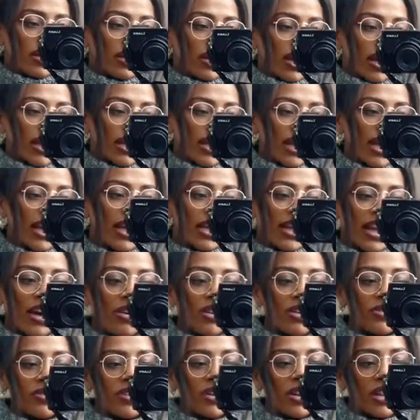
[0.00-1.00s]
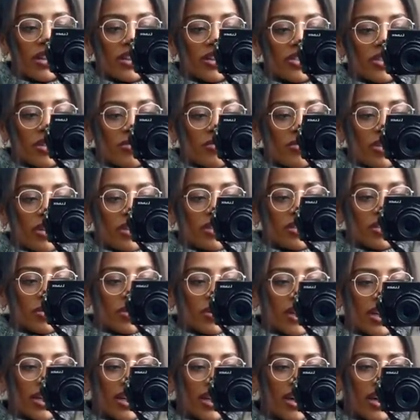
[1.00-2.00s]
And yeah, now I feel like the jumper looks
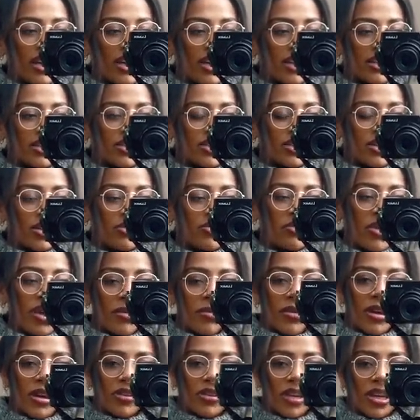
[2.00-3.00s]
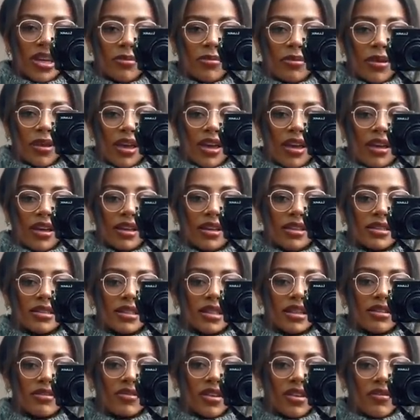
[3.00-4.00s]
quite nice, so maybe I'll keep it
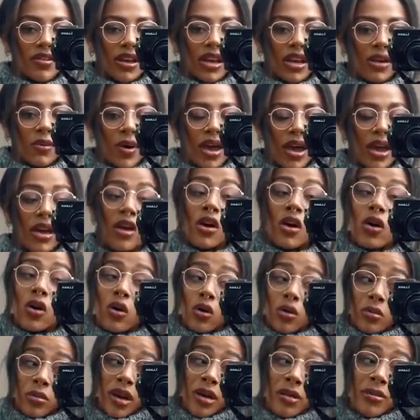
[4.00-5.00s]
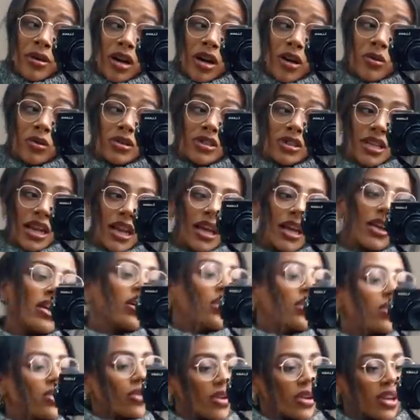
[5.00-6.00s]
instead of giving it away. Maybe I will sell it
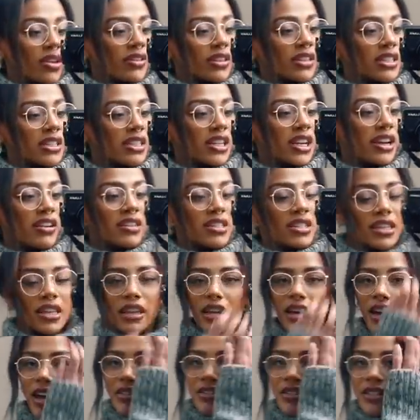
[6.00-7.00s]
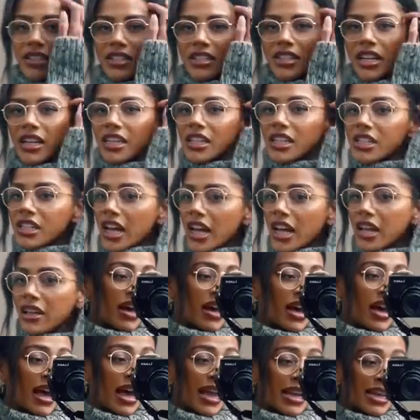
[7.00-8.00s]
or give it to charity. I haven't decided yet.
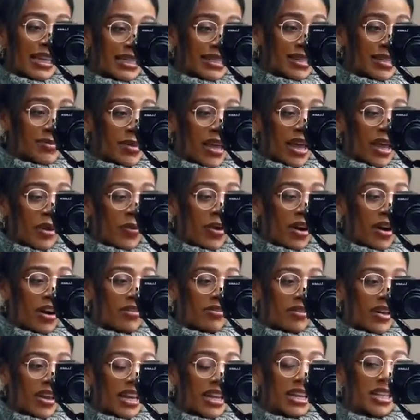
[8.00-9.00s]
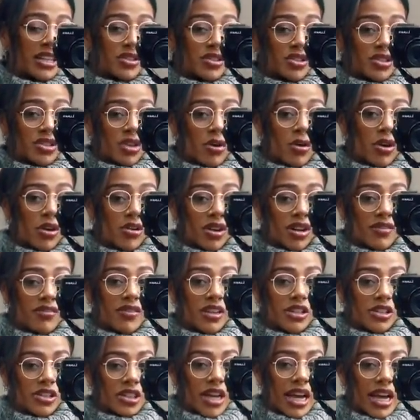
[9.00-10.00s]
At least I'm getting wear out of it, and it's so old. I've
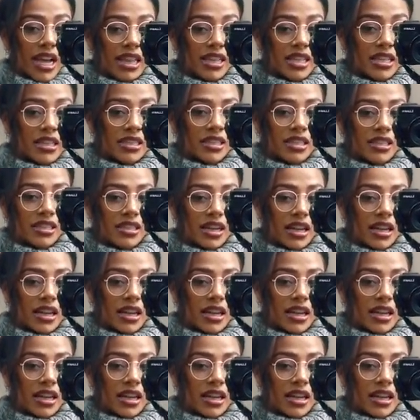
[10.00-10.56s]
literally had this since I